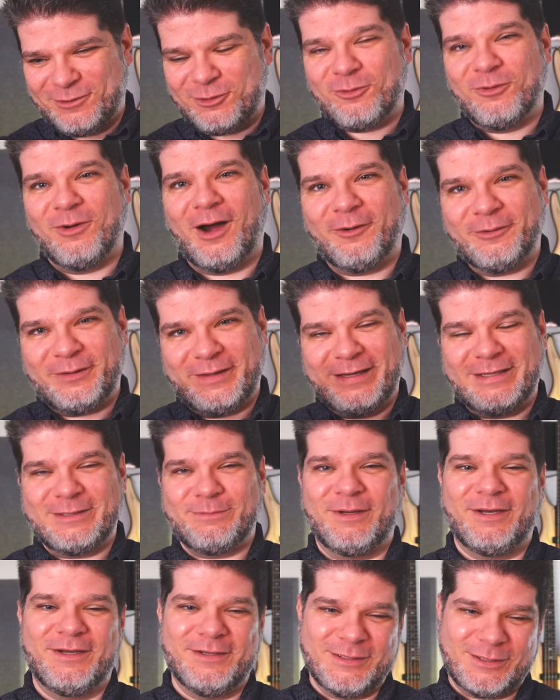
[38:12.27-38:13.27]
throughout the
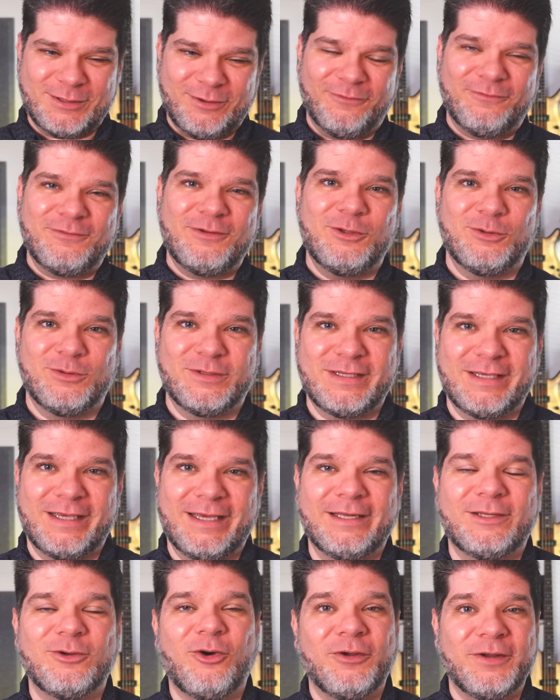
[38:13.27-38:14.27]
experience of using
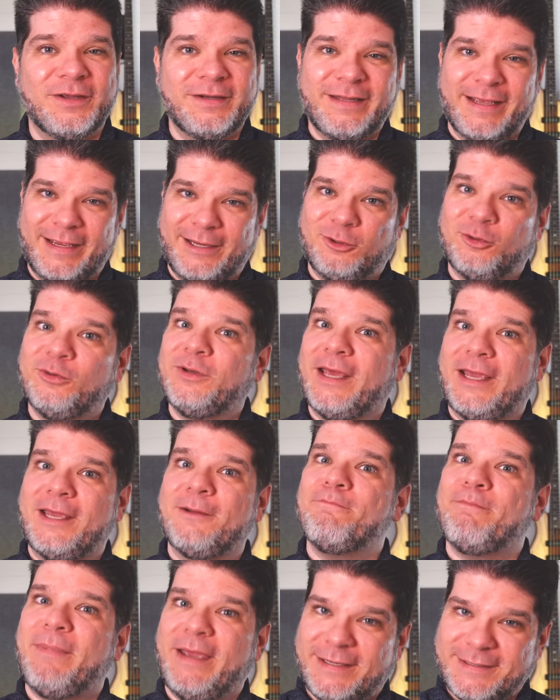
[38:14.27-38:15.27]
it on a
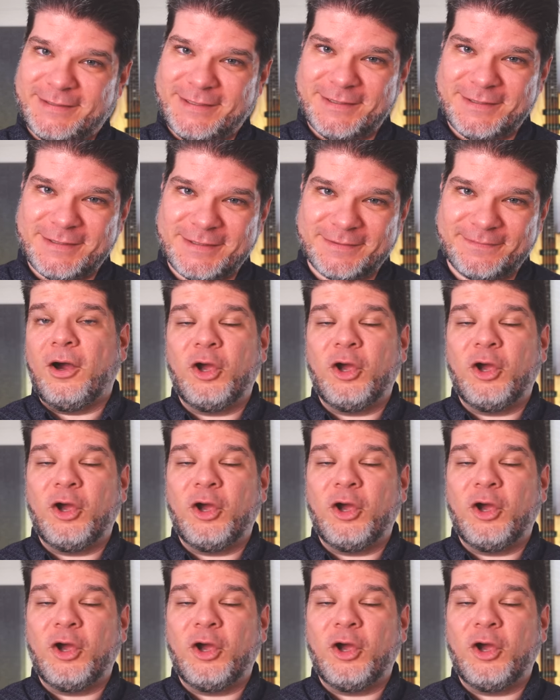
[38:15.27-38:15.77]
day-to-day basis.